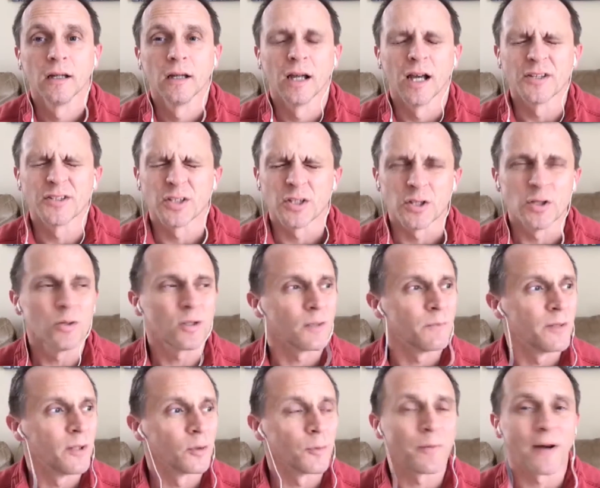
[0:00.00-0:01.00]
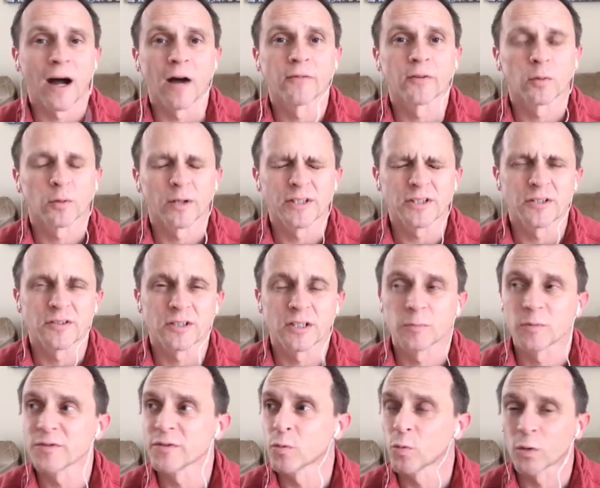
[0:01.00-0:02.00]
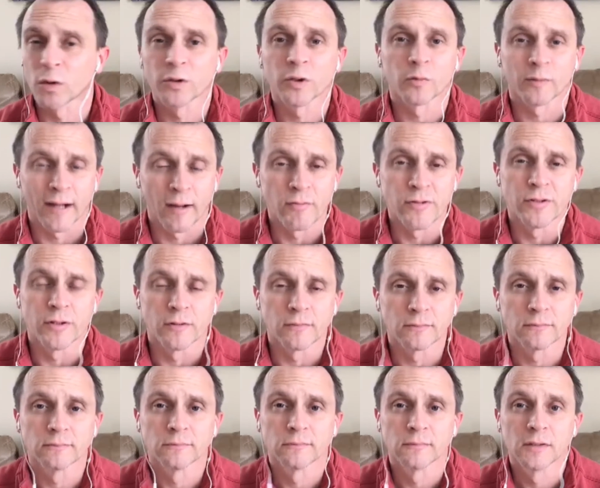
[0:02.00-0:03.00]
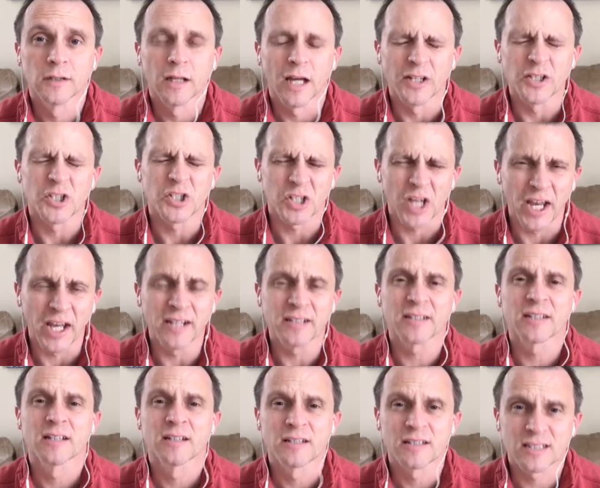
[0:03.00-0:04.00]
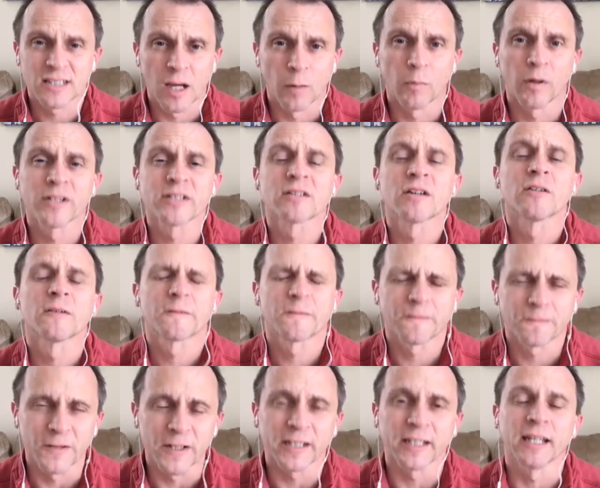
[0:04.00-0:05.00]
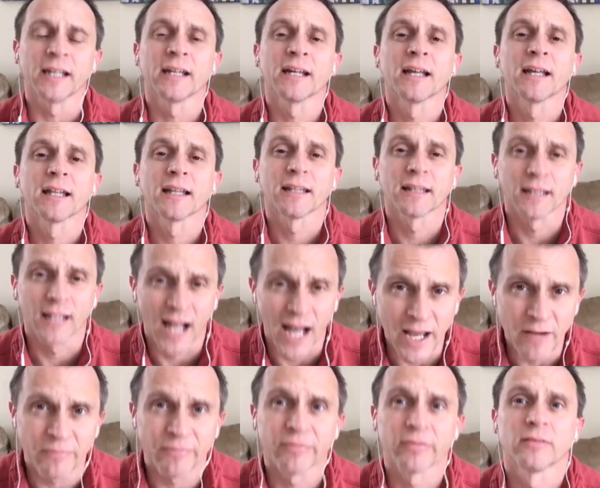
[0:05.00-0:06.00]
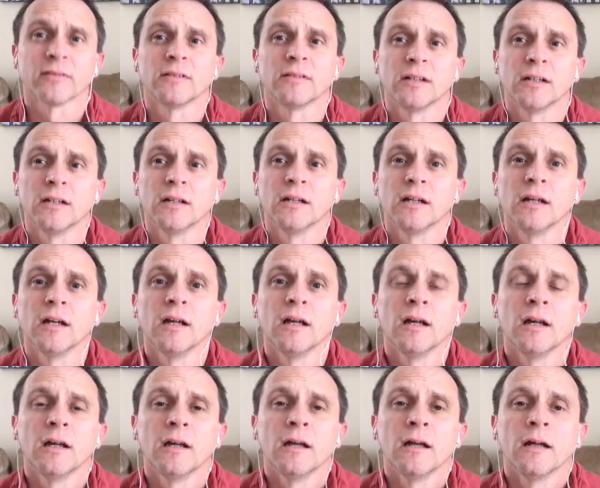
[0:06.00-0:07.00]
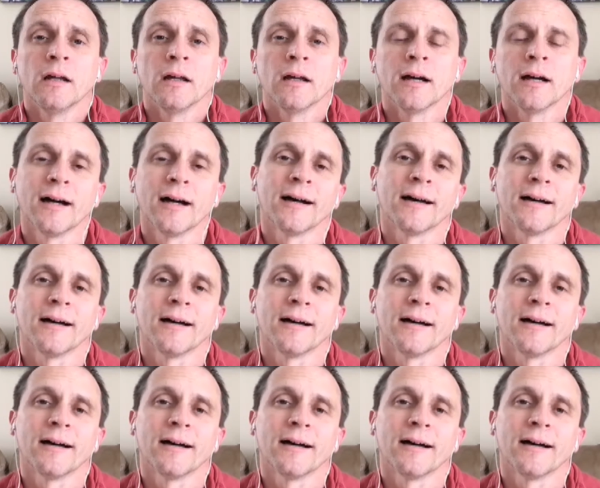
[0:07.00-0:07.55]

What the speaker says: and so you can build a powerful relationship with the world around you and change someone's freaking life. I